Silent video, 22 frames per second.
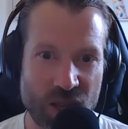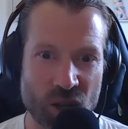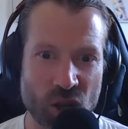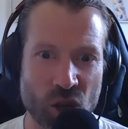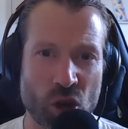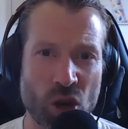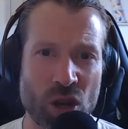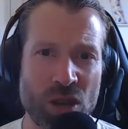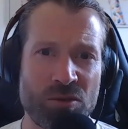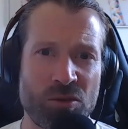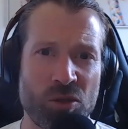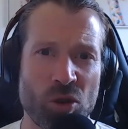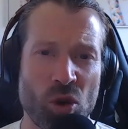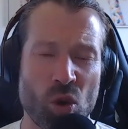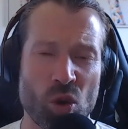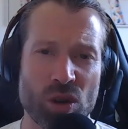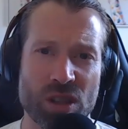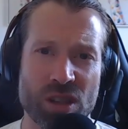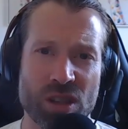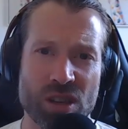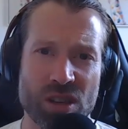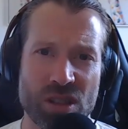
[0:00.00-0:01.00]
going
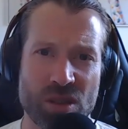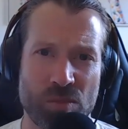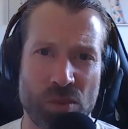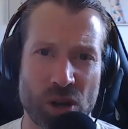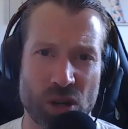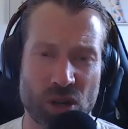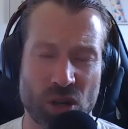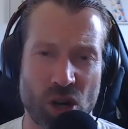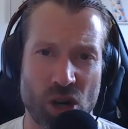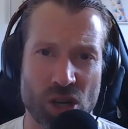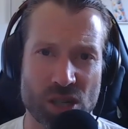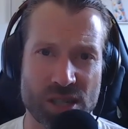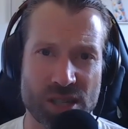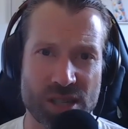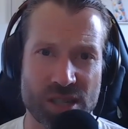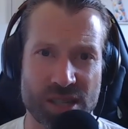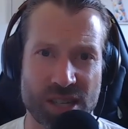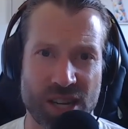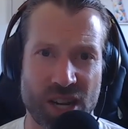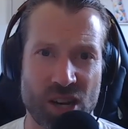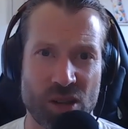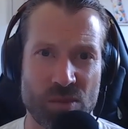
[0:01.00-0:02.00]
forward, the, the podcast
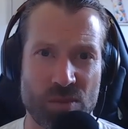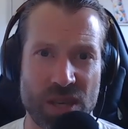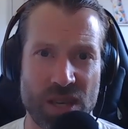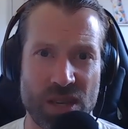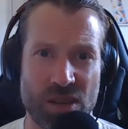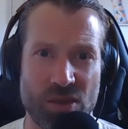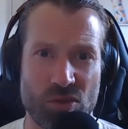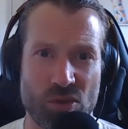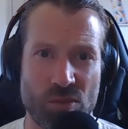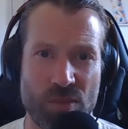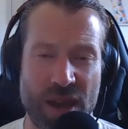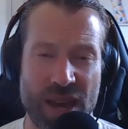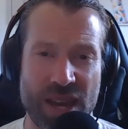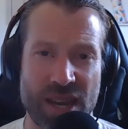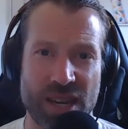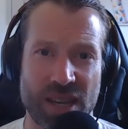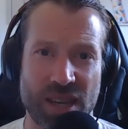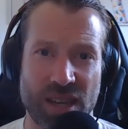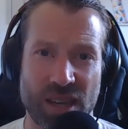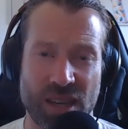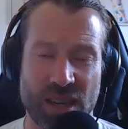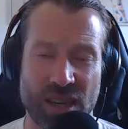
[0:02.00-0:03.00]
is going to be
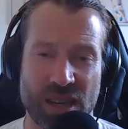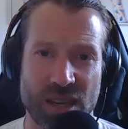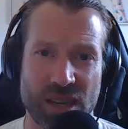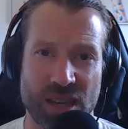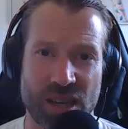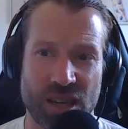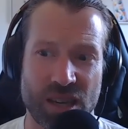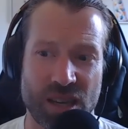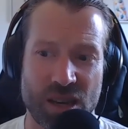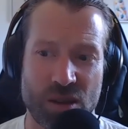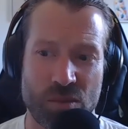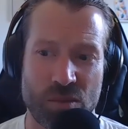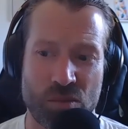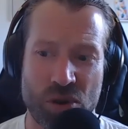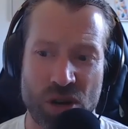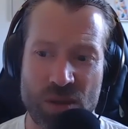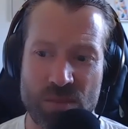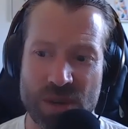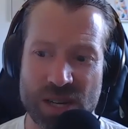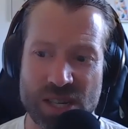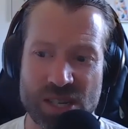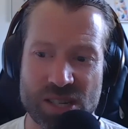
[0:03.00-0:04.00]
remaining
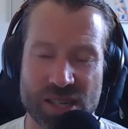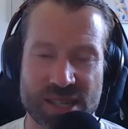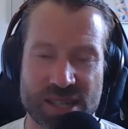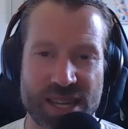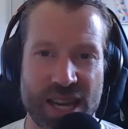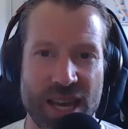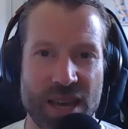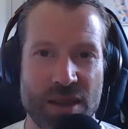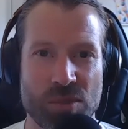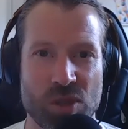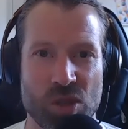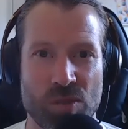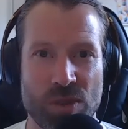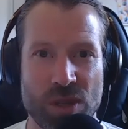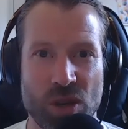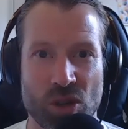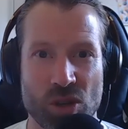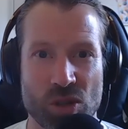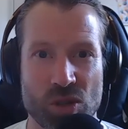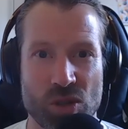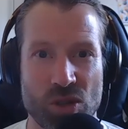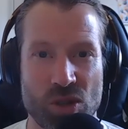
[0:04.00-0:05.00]
pretty much the same, to be
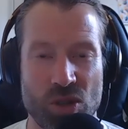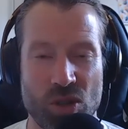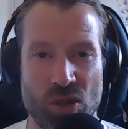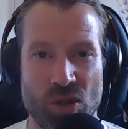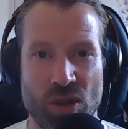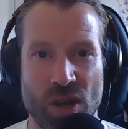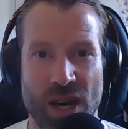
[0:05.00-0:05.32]
honest with you.